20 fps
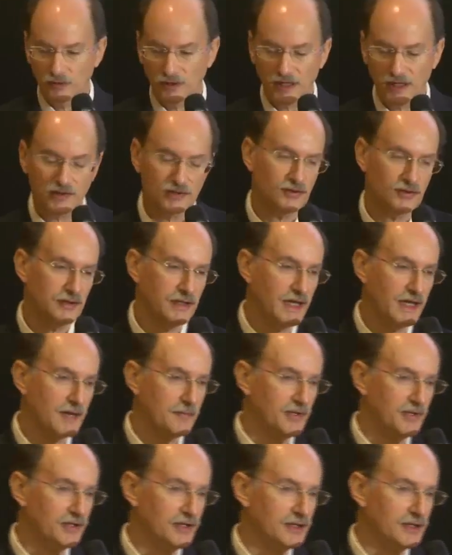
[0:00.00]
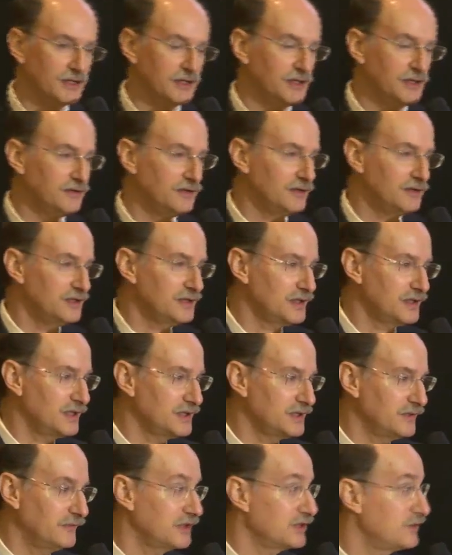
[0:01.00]
we're actually happening in these
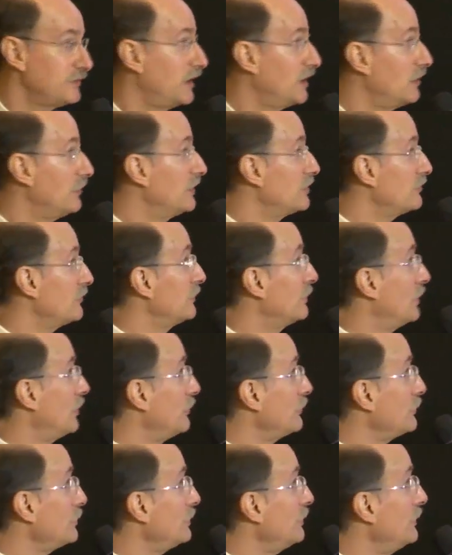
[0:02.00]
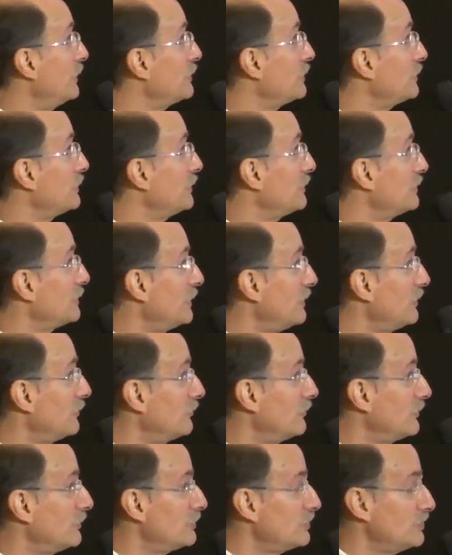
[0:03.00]
kinds of experiments with double slits is that
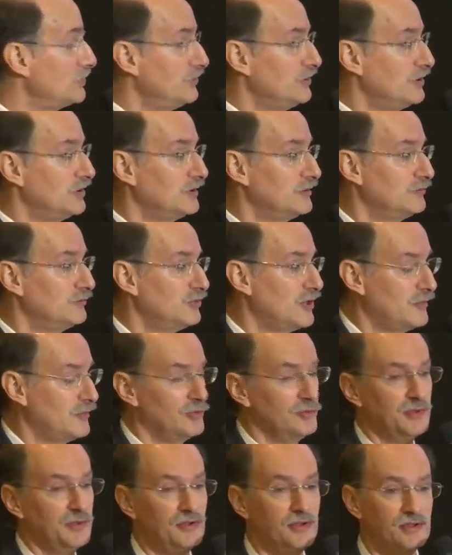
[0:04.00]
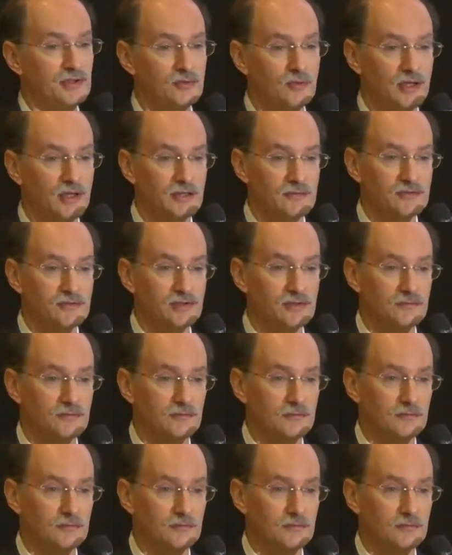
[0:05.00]
we're shooting probability waves.